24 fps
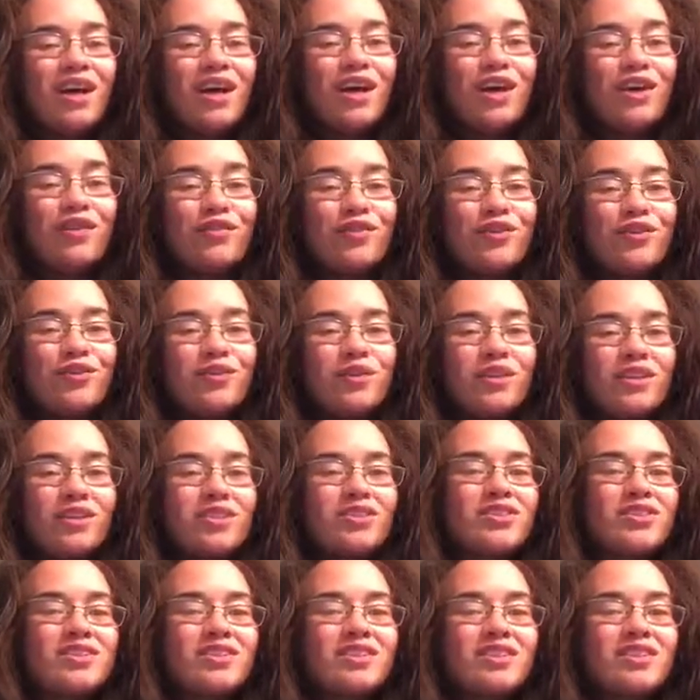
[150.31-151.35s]
If you are
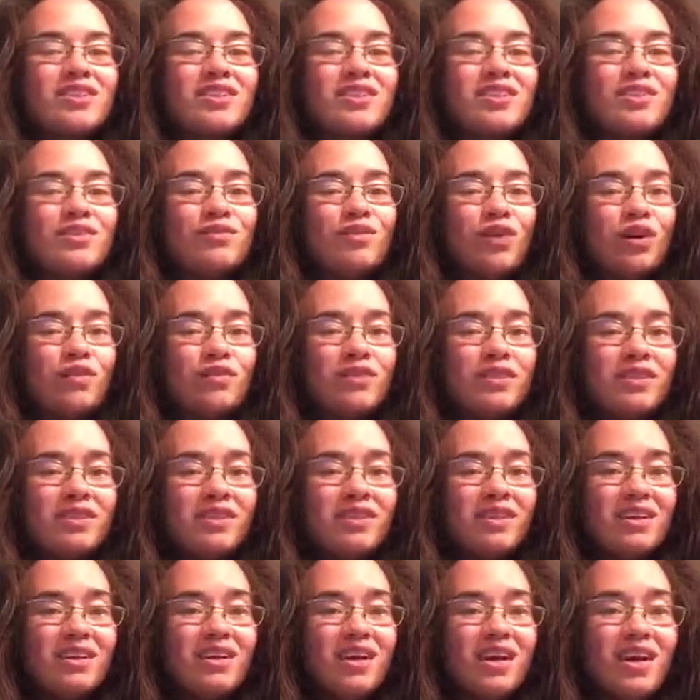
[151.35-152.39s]
interested in
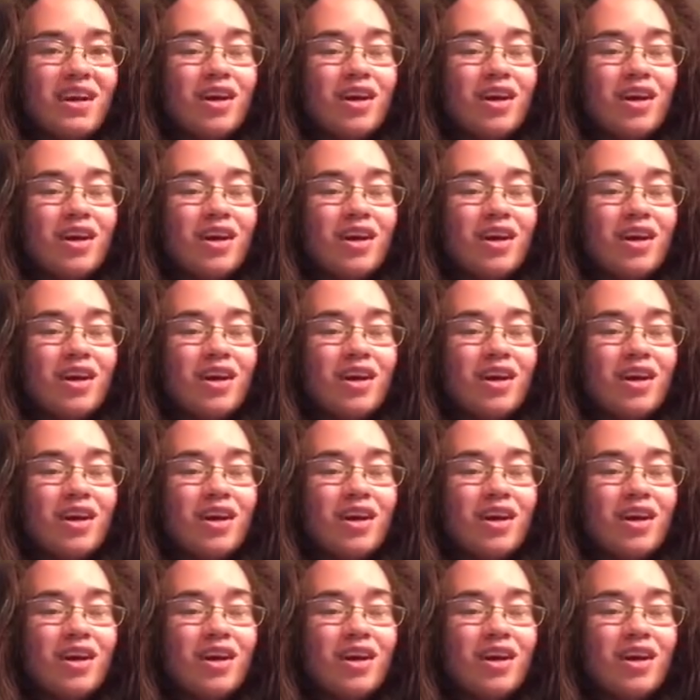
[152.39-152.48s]
evolving